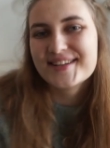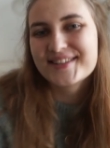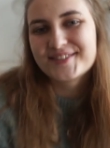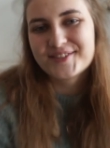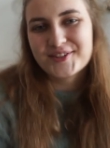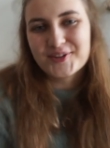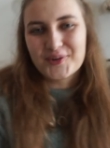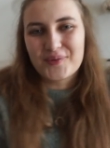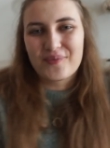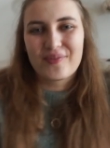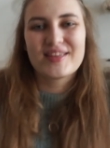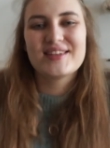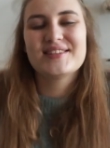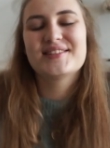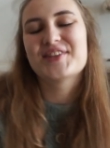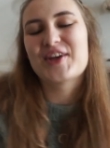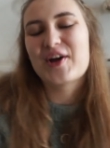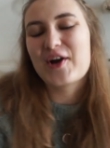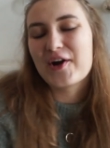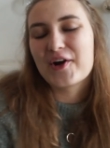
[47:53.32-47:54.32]
so these
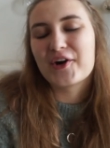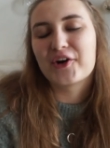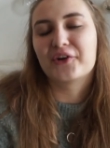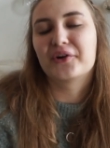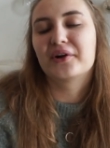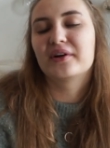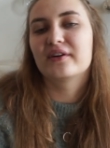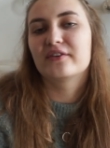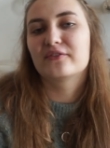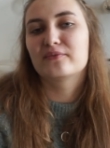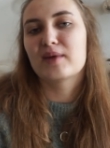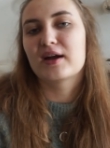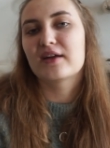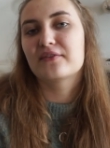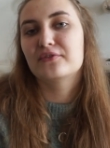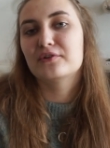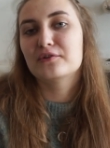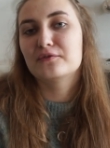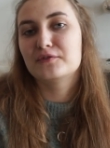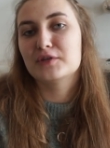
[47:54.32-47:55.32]
are all of my
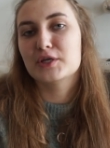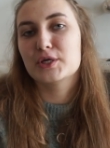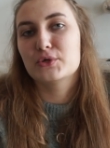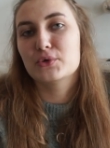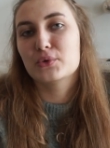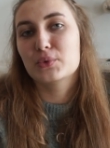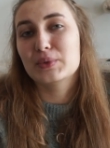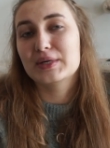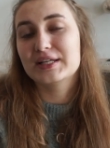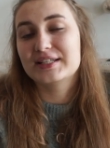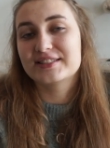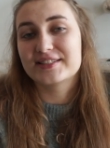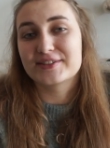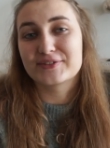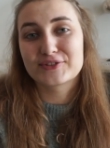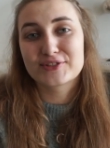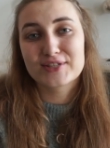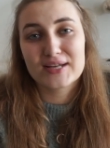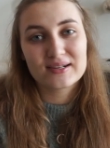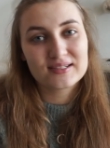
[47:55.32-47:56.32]
52 weeks of
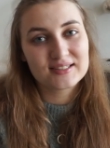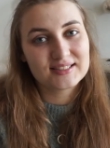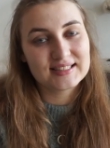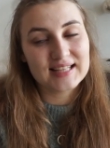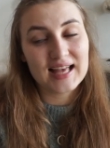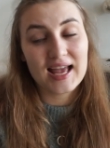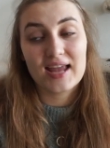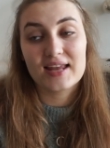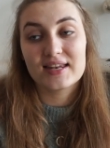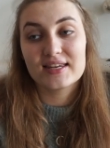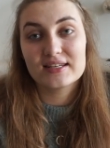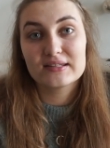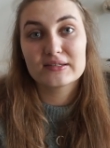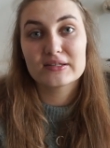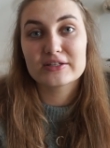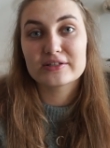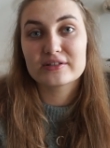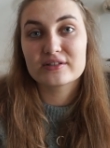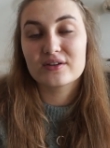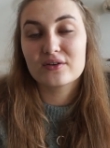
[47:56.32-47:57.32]
socks I
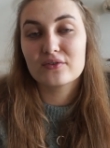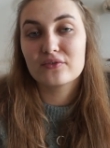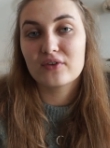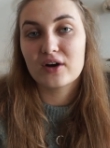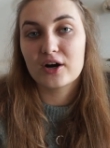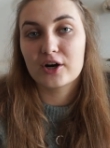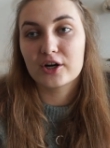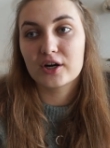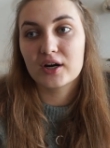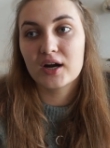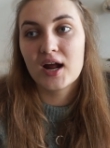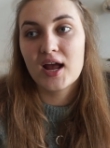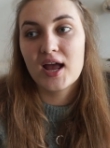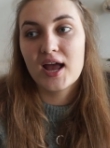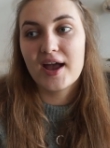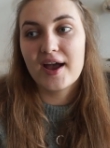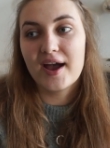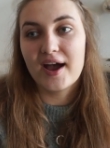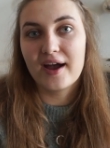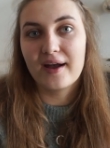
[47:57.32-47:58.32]
knitted so far.
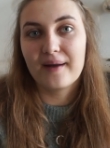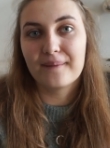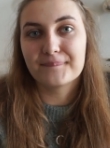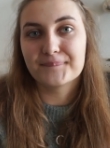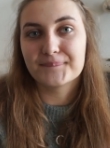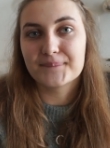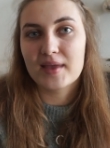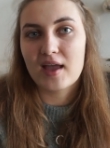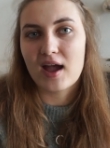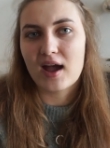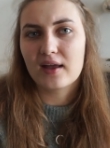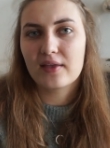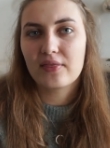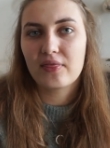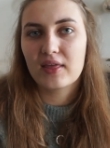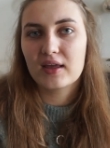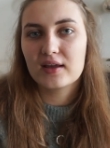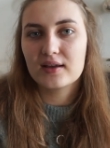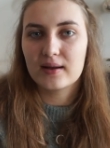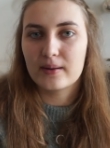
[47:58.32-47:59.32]
Yeah, I
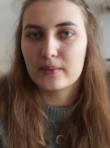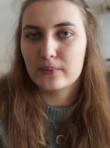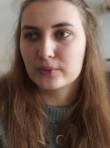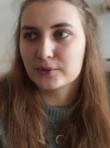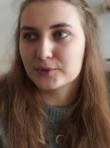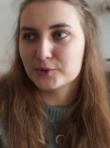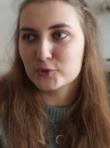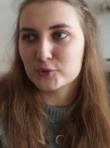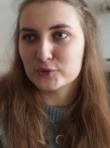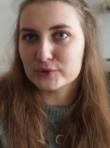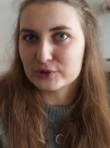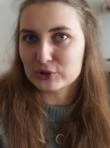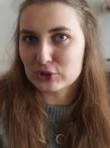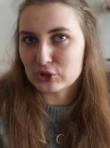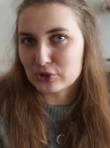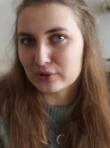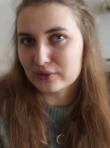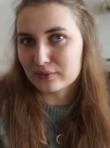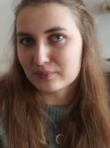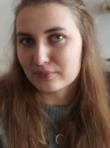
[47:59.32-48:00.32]
think I will do a
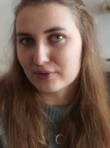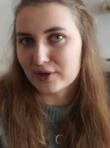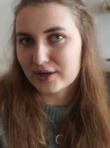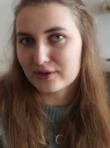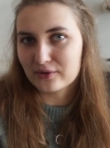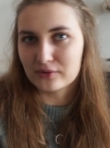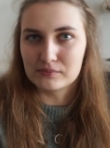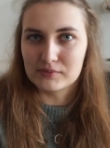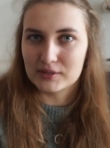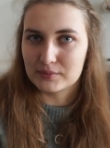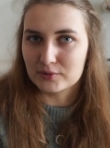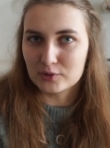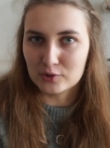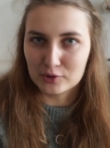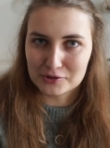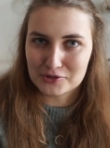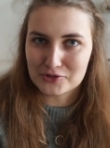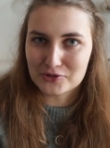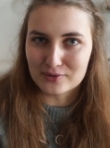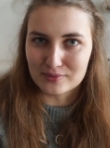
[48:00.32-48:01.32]
short break, or maybe
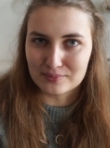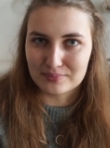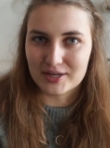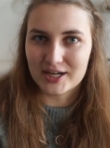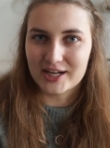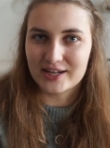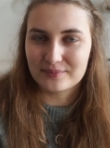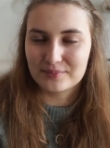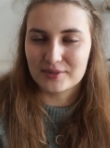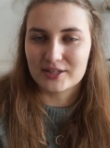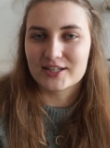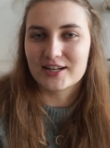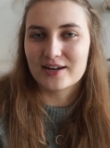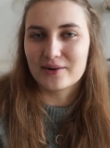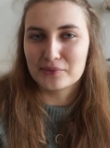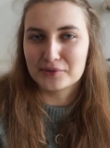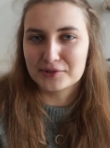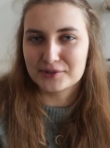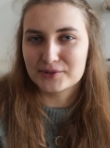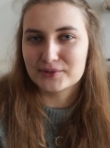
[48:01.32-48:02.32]
not short break, but I
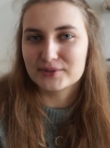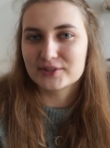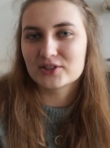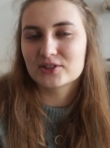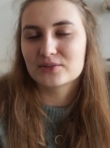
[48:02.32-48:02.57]
will do a